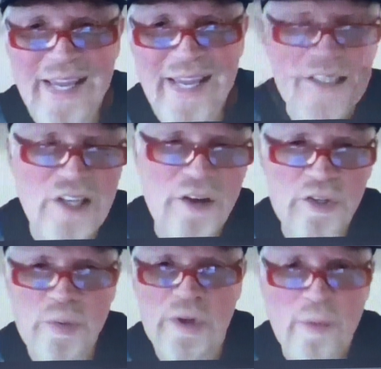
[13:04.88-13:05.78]
can't tell
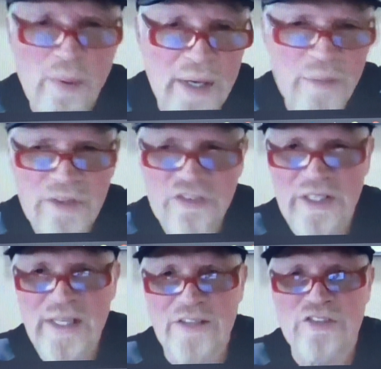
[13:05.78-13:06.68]
you what your body wants and
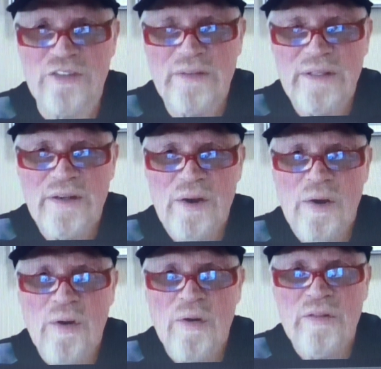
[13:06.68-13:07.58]
needs.
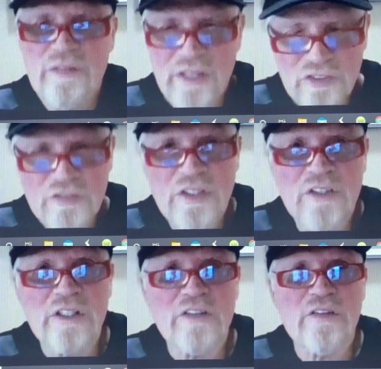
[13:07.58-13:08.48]

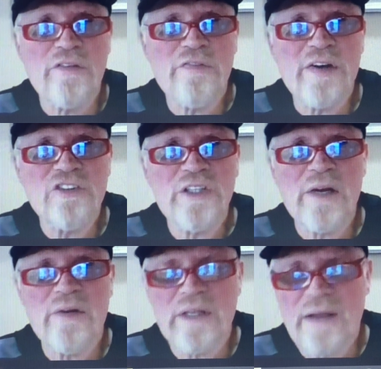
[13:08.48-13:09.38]
The
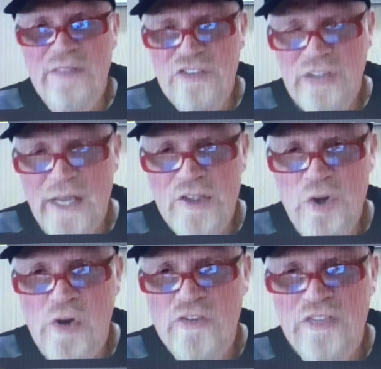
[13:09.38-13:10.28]
functionality of this
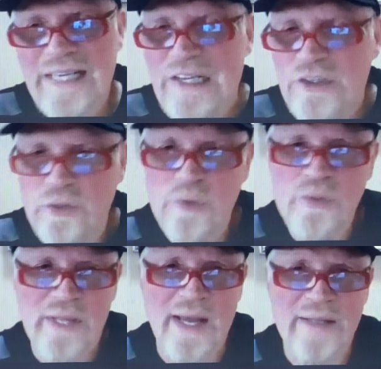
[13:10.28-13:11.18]
technology can do
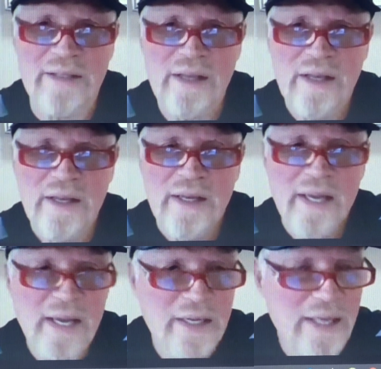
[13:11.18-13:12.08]
that.
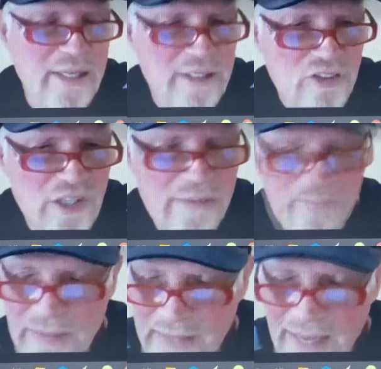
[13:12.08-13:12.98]
And see,
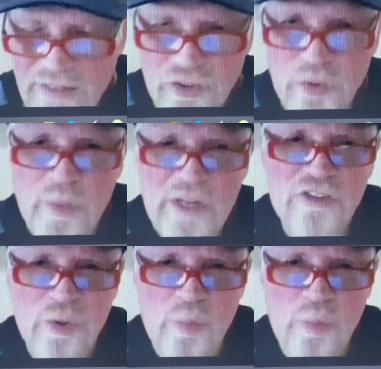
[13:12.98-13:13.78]
that's the reason